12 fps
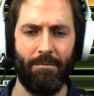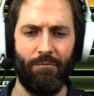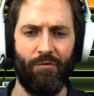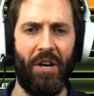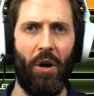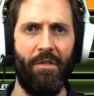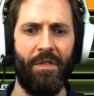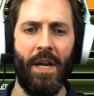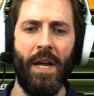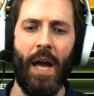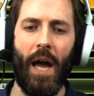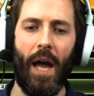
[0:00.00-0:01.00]
rid of.
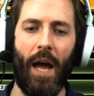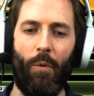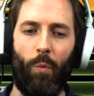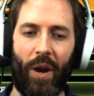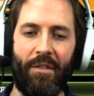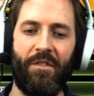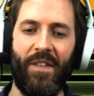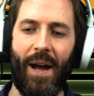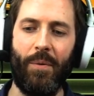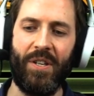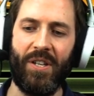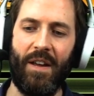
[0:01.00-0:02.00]
What I've
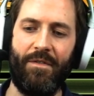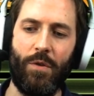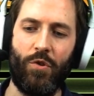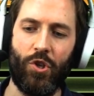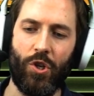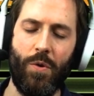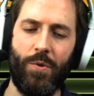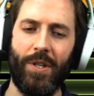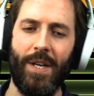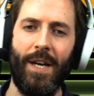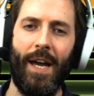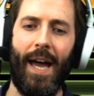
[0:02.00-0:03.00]
found is if you shoot
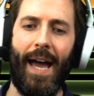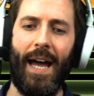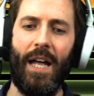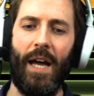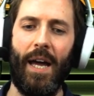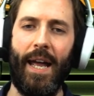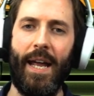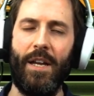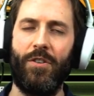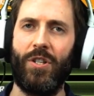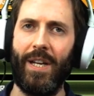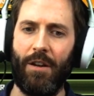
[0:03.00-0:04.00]
at
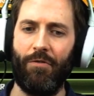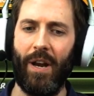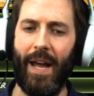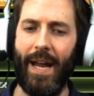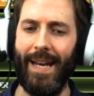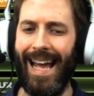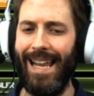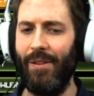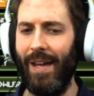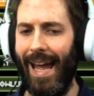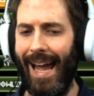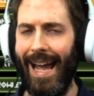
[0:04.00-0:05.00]
a sticky grenade at
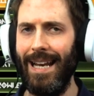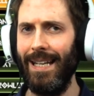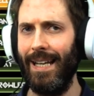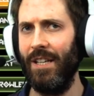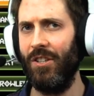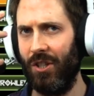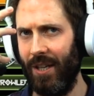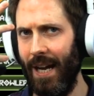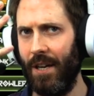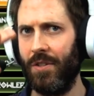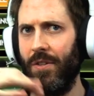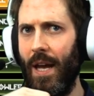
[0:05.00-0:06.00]
their head and it
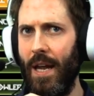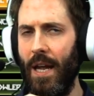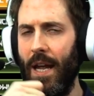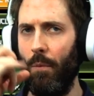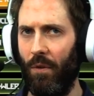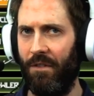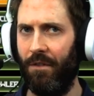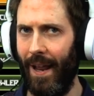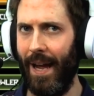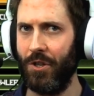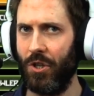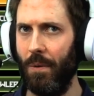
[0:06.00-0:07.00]
sticks, it will
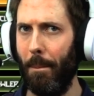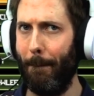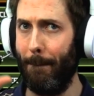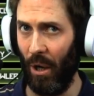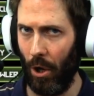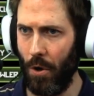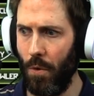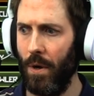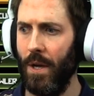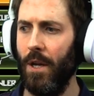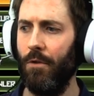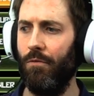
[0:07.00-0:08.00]
flash blue
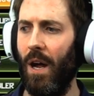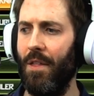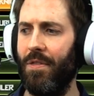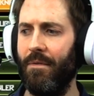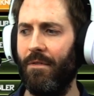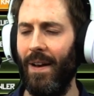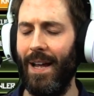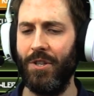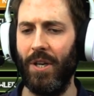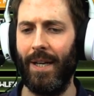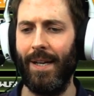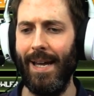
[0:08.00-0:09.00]
rather than
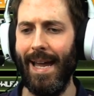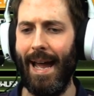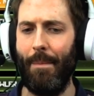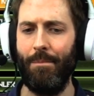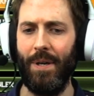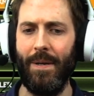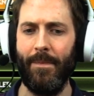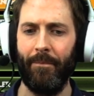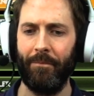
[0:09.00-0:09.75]
flashing amber.